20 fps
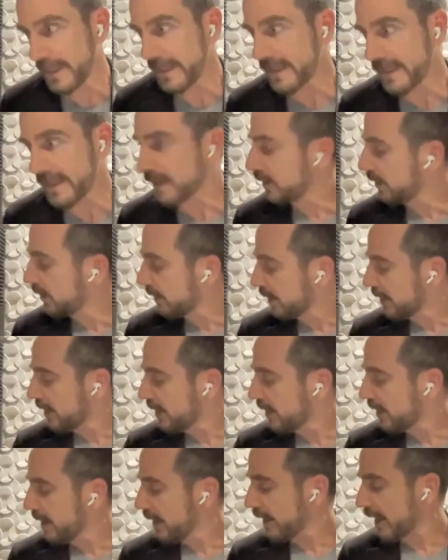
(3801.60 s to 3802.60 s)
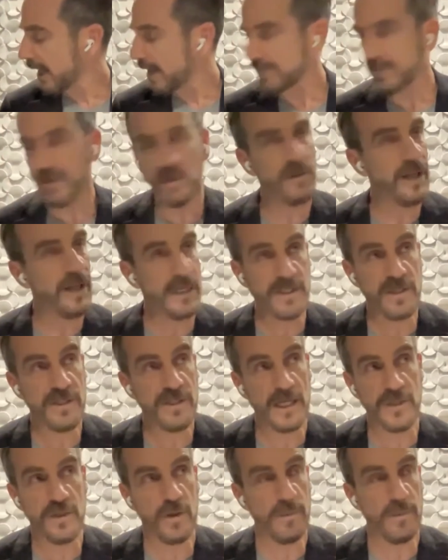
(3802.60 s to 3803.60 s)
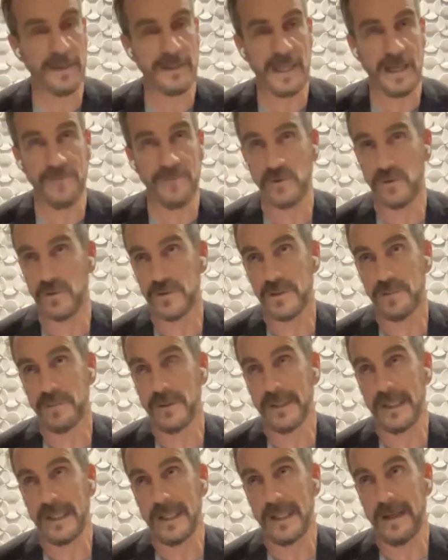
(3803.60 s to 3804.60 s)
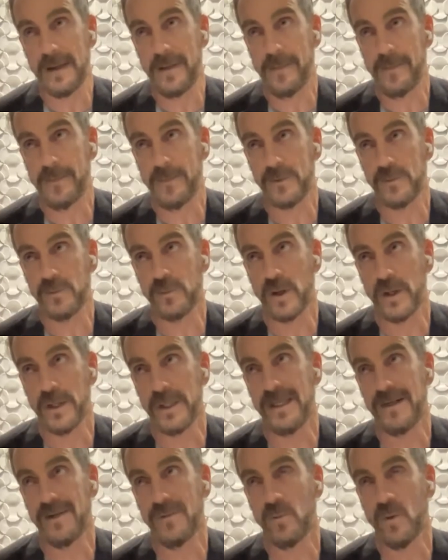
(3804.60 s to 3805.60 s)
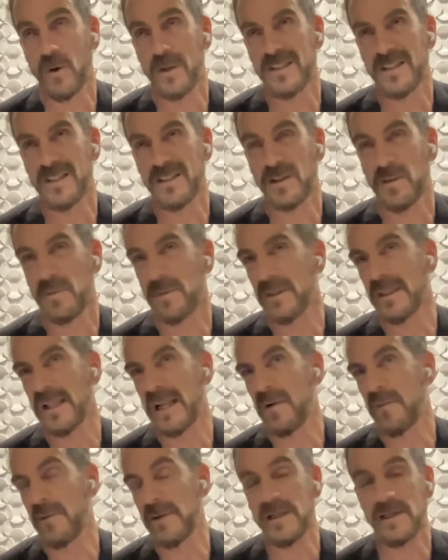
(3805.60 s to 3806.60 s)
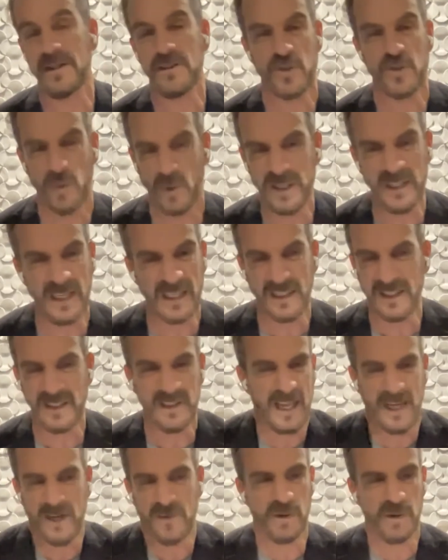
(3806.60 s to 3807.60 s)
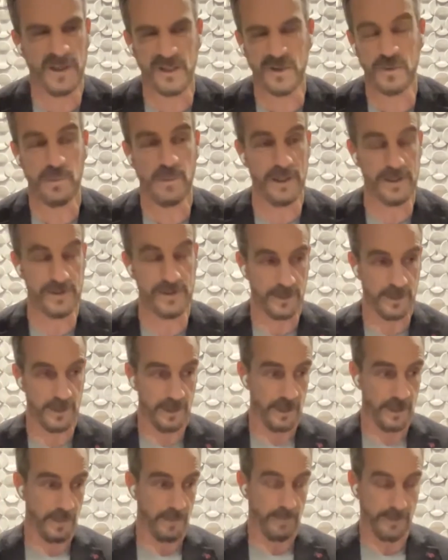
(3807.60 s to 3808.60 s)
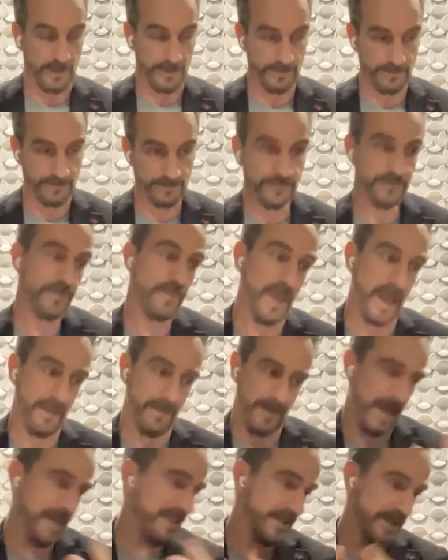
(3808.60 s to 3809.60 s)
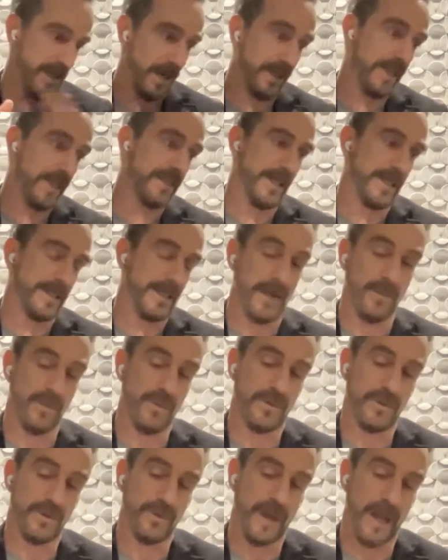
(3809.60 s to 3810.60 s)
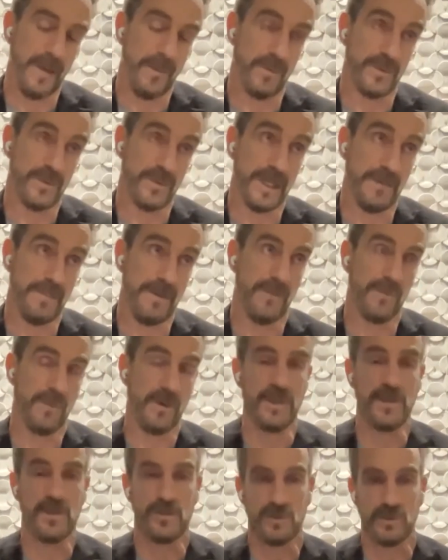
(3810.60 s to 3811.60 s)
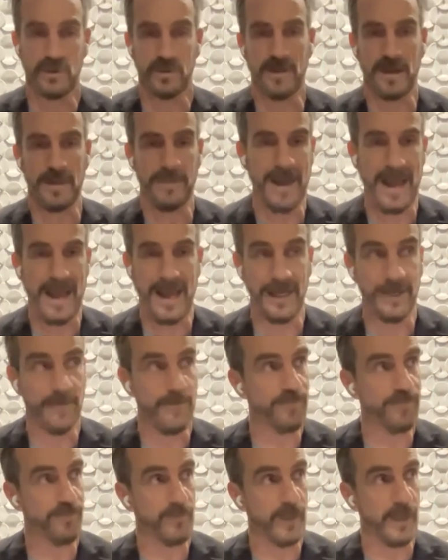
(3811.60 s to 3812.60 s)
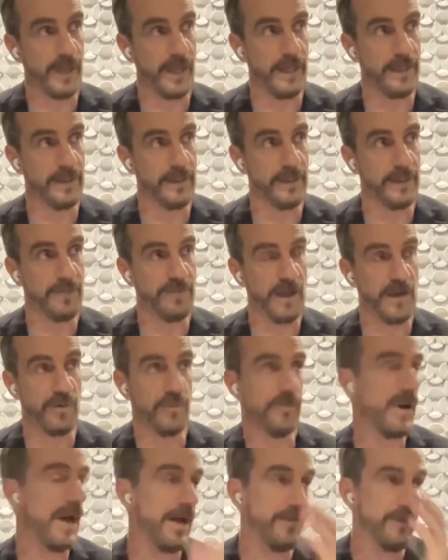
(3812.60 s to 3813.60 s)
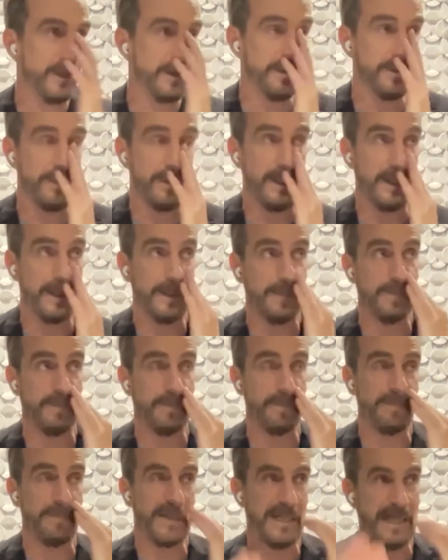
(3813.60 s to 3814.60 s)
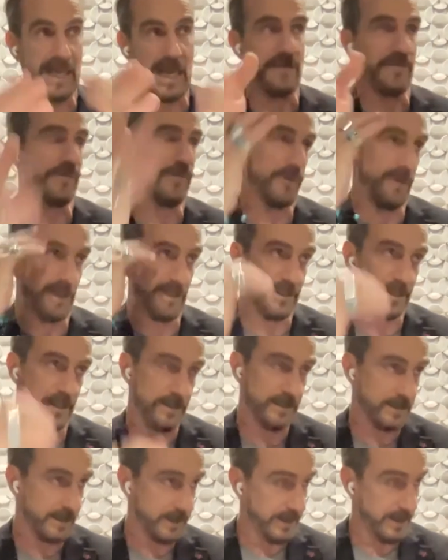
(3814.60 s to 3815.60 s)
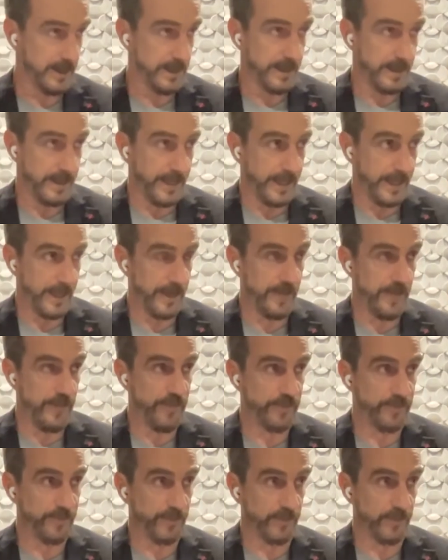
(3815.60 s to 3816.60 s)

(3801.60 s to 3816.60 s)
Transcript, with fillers: I started running. I've done exercise all my life, Georgie, but uh, but running wasn't something that I really enjoyed. I didn't like running too much. But as an architect, I would I would take my running shoes in my bag, and if I arrived in in Milan, for instance, um,